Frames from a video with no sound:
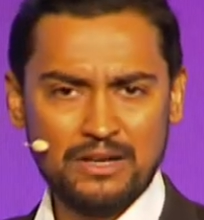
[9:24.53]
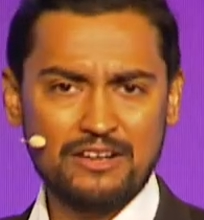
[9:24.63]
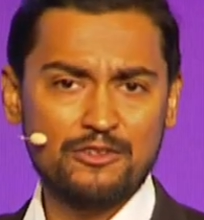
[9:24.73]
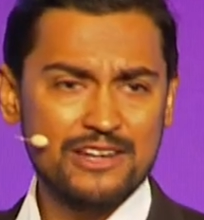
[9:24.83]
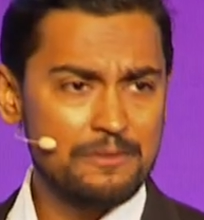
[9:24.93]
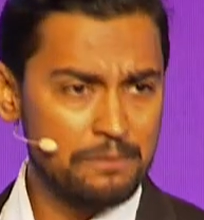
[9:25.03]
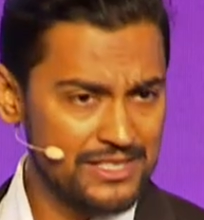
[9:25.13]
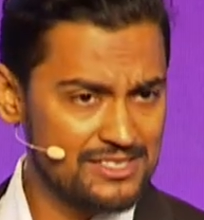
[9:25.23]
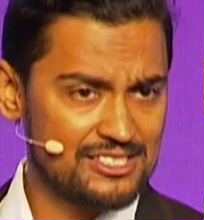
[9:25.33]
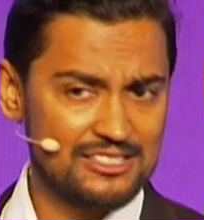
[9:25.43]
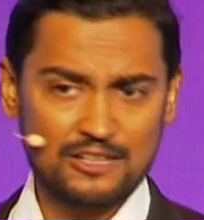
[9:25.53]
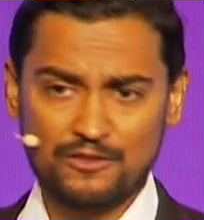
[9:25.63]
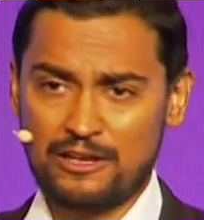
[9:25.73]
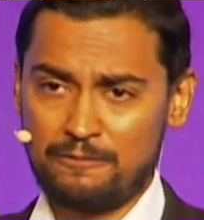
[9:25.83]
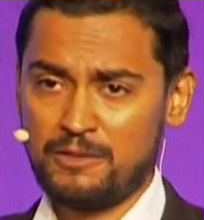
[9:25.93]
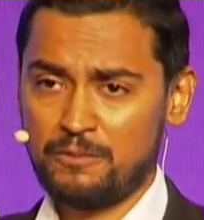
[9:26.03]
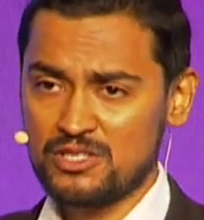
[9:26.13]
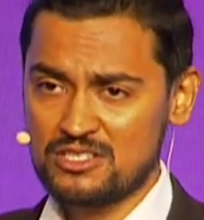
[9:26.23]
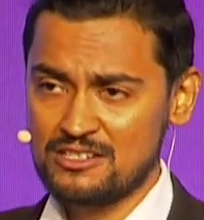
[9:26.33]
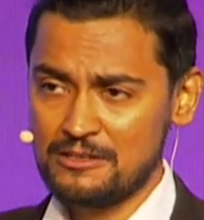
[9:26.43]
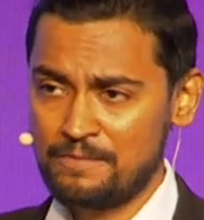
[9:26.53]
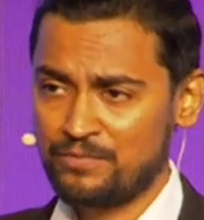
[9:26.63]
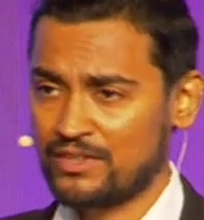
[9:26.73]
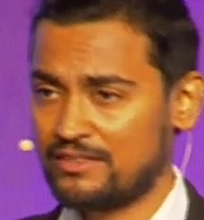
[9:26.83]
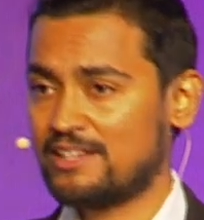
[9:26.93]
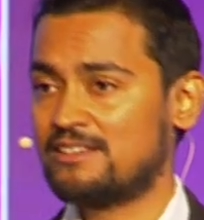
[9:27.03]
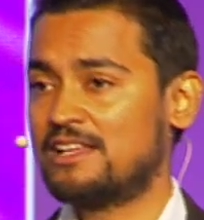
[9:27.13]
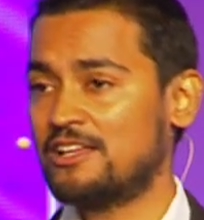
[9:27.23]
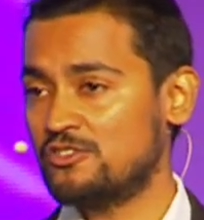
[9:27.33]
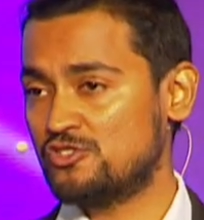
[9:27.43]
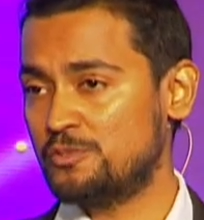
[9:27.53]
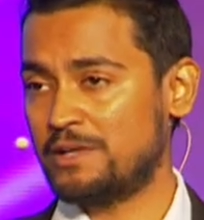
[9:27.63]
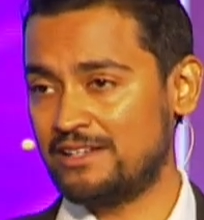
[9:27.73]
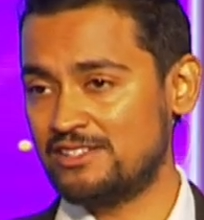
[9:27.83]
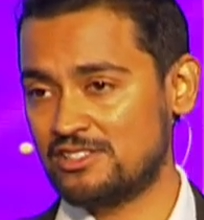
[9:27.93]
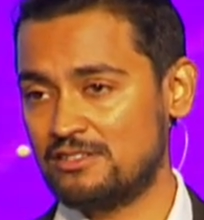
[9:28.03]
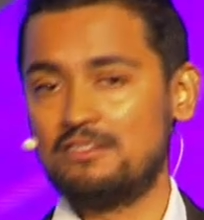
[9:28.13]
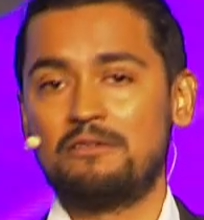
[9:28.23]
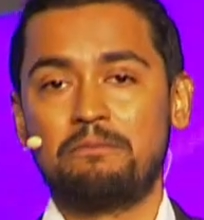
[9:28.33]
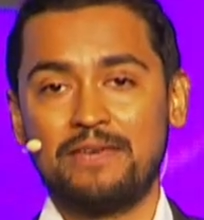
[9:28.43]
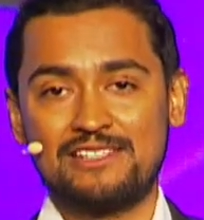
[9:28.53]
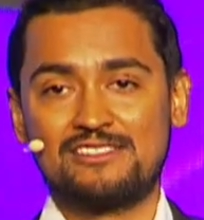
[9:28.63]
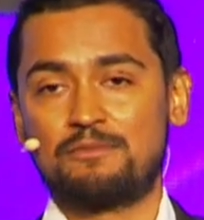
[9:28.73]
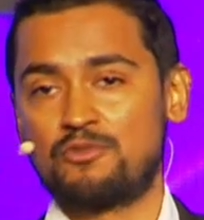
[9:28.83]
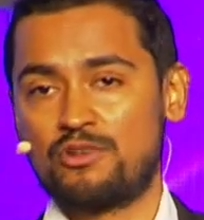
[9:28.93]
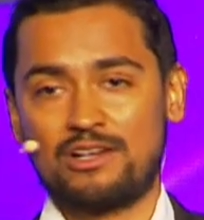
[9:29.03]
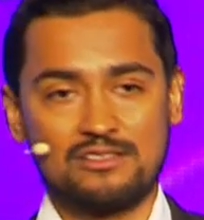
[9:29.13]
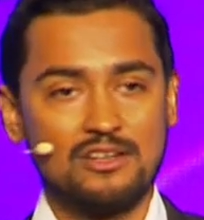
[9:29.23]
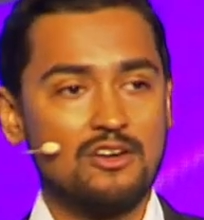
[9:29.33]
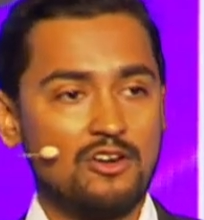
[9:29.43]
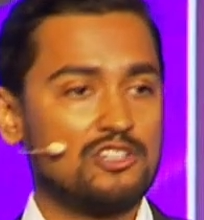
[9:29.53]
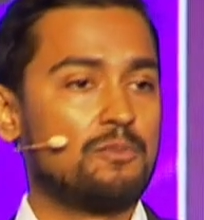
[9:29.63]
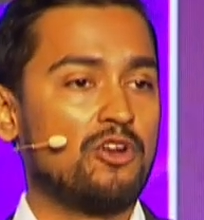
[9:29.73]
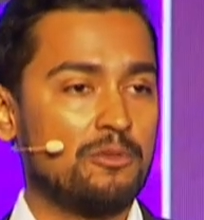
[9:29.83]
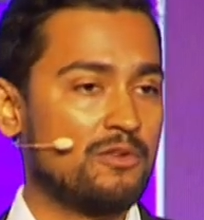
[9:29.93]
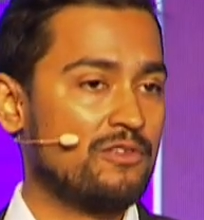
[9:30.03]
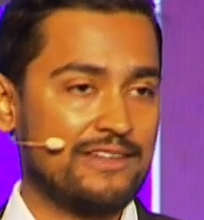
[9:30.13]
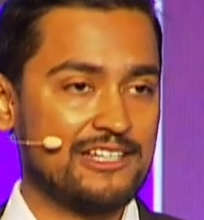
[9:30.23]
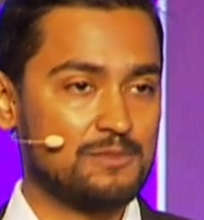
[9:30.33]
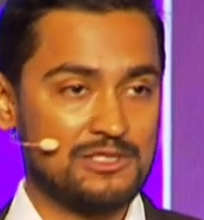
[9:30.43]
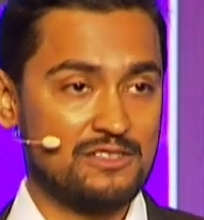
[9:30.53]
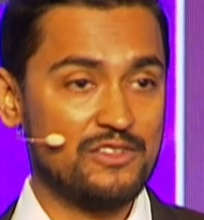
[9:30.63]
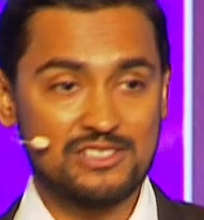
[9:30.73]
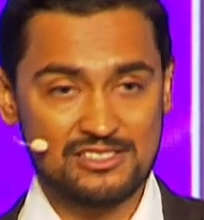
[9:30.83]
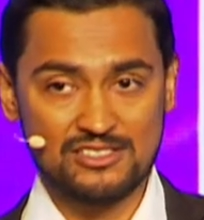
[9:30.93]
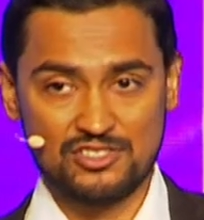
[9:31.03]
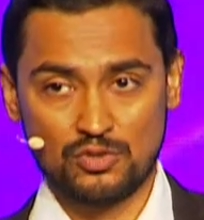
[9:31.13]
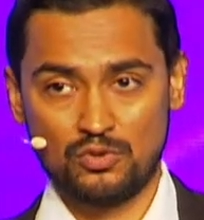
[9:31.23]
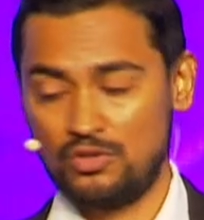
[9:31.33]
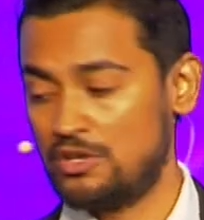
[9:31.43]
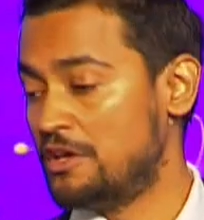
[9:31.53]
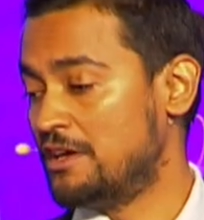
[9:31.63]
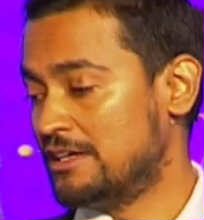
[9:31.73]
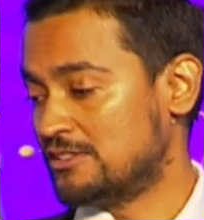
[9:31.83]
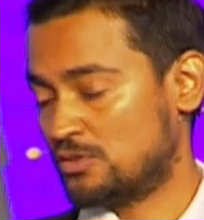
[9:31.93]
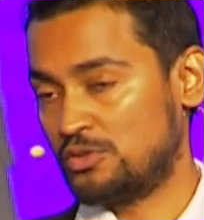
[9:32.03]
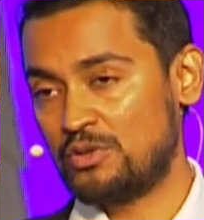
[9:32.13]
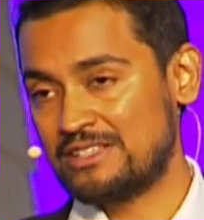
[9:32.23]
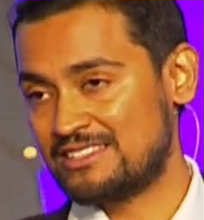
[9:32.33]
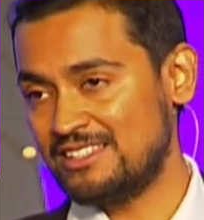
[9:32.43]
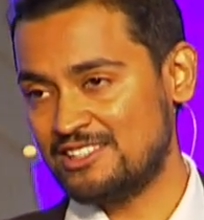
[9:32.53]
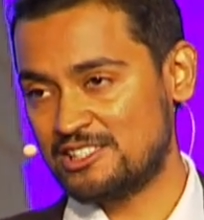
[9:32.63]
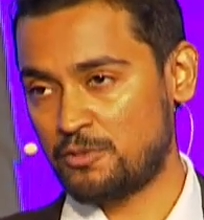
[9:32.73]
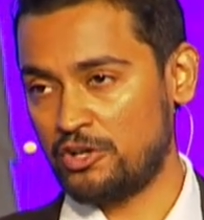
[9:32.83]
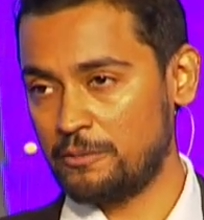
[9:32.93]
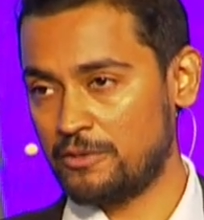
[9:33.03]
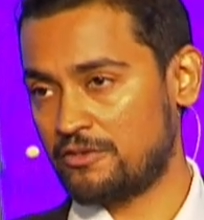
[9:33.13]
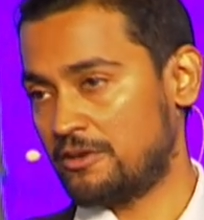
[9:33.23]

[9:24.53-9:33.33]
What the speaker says: great myths that we have been busting, that nanotube addition makes the product or the polymer very expensive. It doesn't show. So you can see this polymer,